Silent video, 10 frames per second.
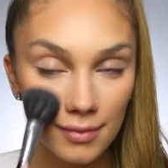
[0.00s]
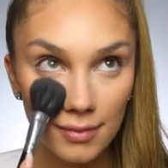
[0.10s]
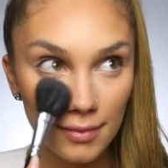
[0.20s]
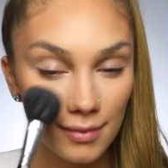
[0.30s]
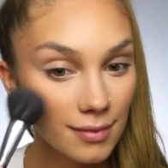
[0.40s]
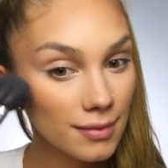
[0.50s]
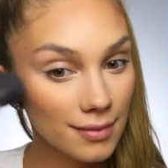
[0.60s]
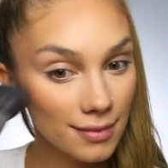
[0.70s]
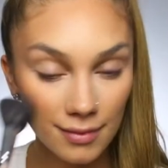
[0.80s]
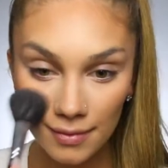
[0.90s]
This blush is
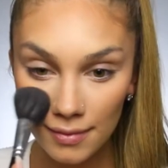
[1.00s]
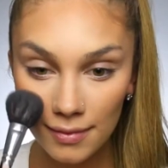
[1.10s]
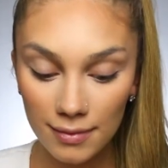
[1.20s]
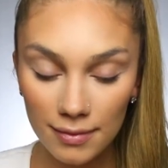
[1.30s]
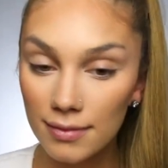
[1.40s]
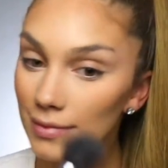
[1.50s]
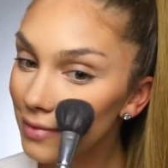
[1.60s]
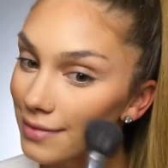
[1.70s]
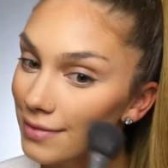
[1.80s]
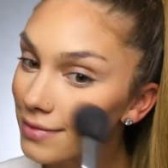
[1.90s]
really, really pretty because
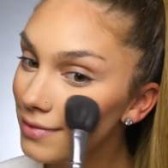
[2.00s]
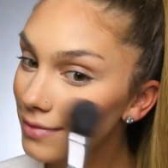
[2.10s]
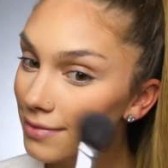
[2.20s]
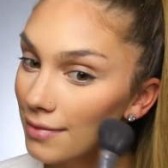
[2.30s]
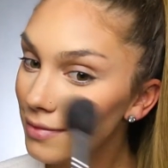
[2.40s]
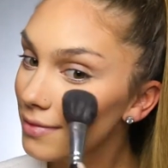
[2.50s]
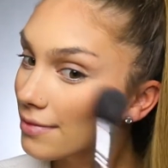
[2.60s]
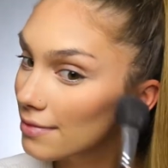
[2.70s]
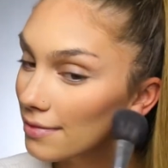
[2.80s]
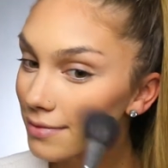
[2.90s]
it has gold reflex
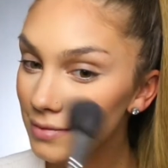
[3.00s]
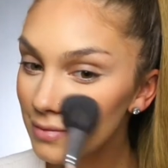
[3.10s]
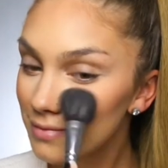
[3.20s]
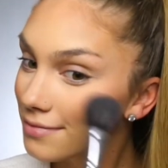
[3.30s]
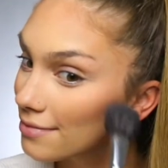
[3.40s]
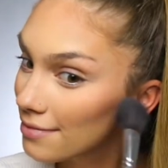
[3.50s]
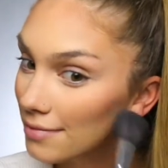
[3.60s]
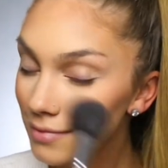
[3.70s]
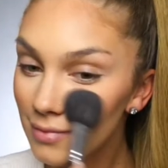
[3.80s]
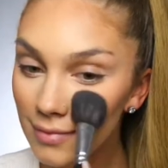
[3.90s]
in it, and that's gonna
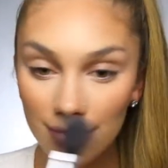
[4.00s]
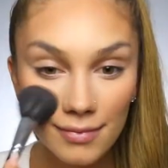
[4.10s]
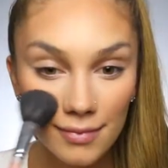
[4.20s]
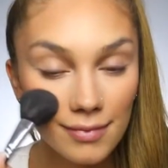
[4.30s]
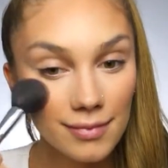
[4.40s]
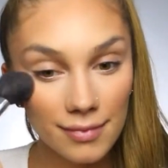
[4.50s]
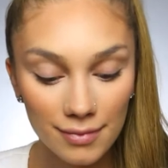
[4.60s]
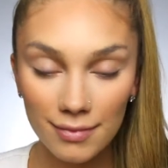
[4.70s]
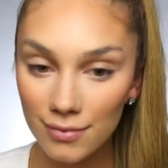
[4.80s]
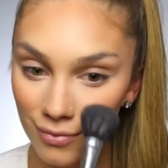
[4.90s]
give me a really nice
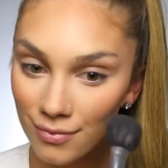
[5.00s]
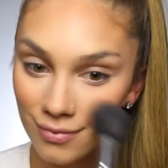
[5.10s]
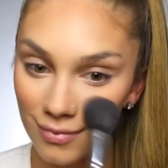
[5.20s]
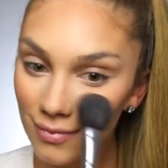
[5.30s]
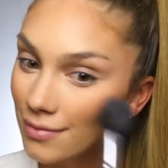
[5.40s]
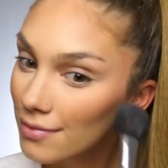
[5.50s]
glow.